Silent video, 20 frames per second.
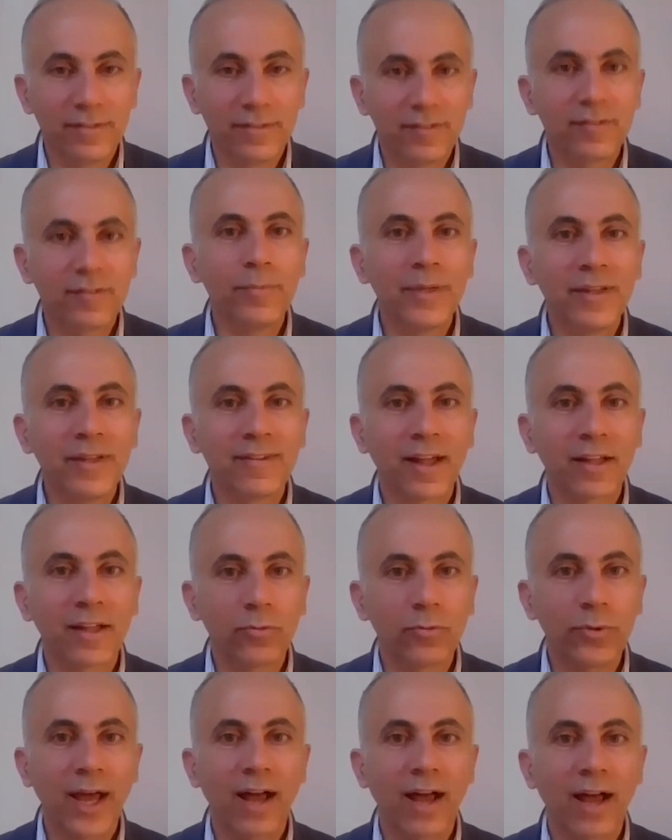this means
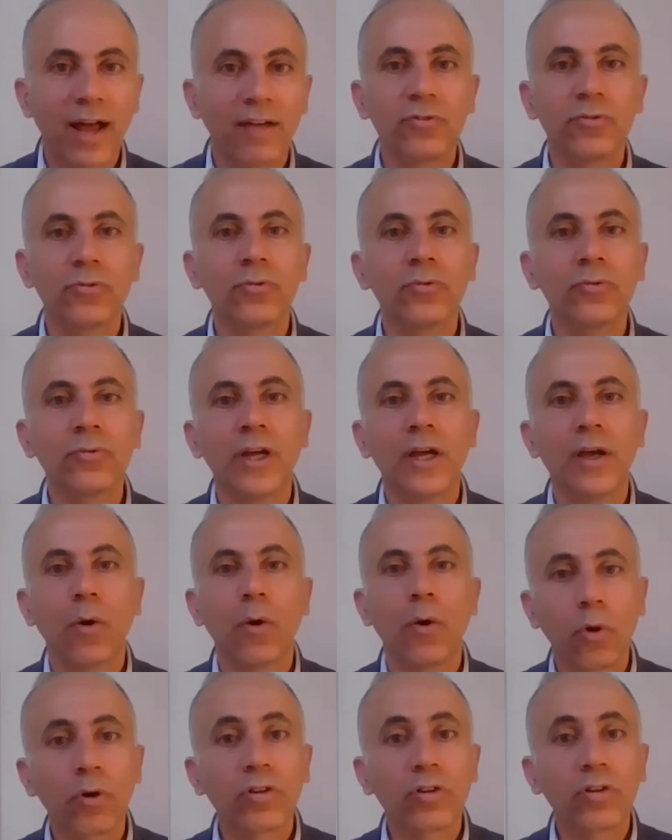that we have to
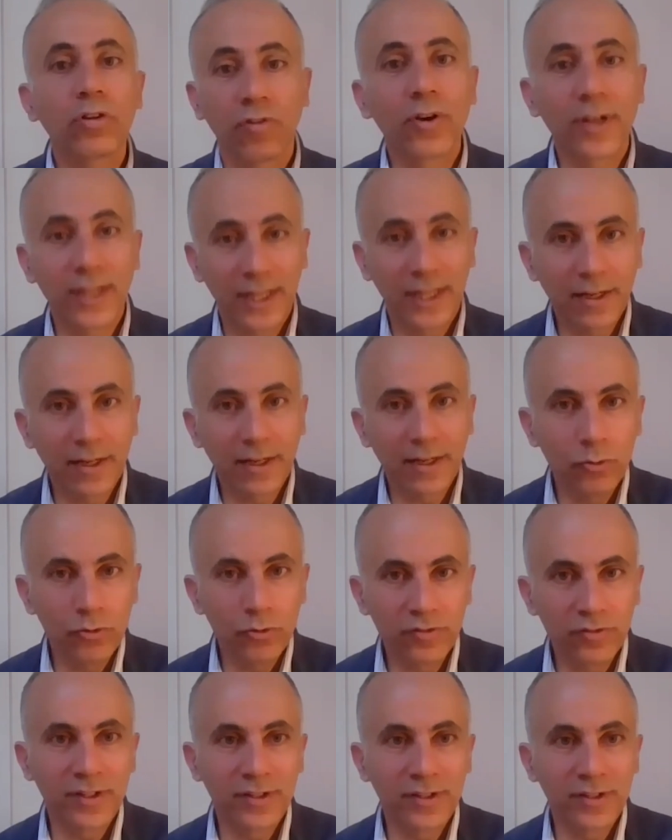work for
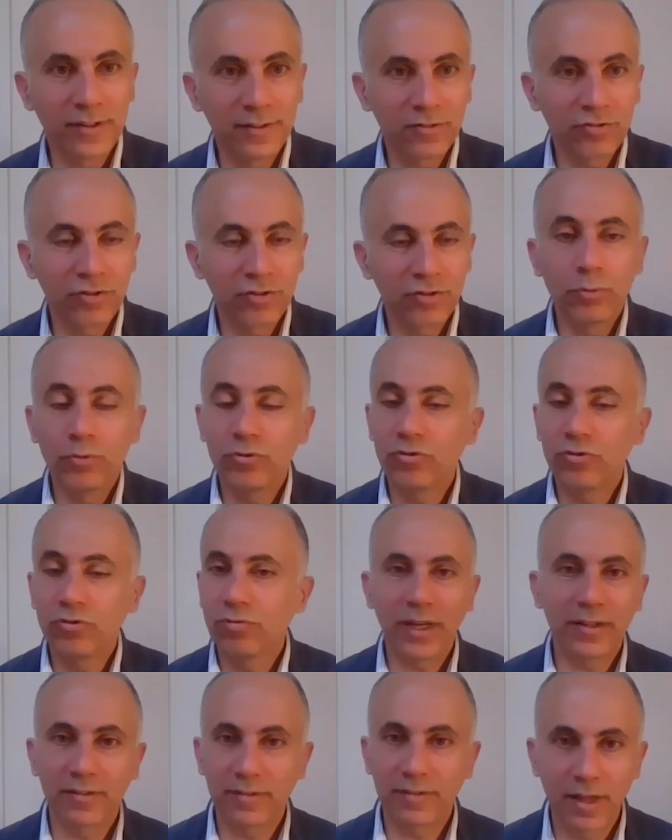inclusive citizenship, which
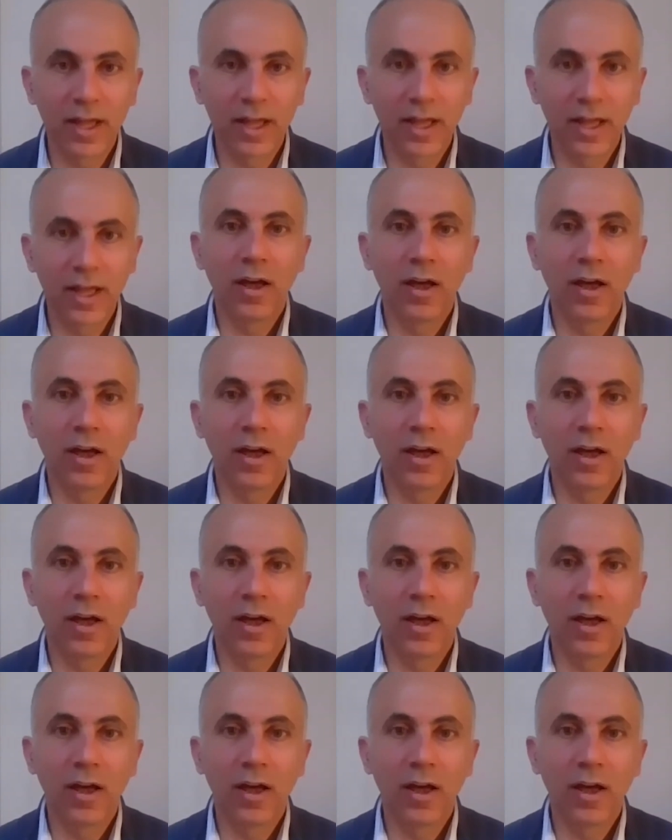makes